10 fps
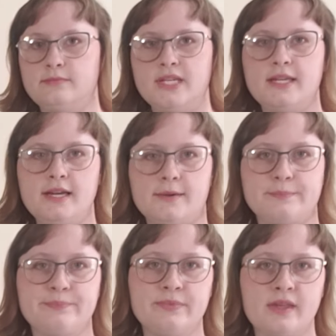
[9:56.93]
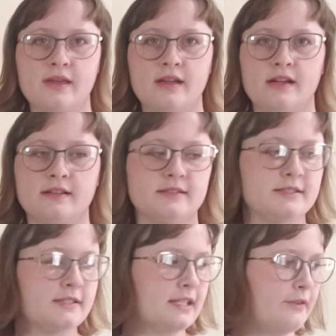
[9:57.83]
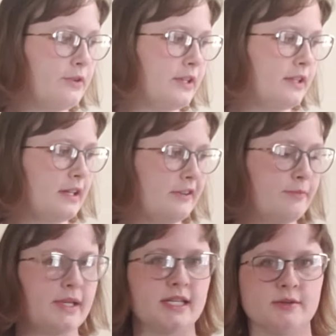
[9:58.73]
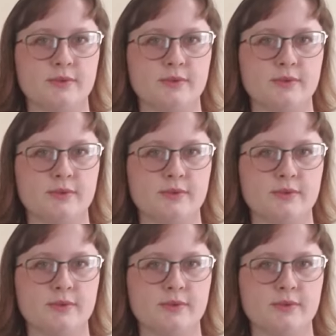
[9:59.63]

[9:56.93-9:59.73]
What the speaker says: But yeah, This is everything I've made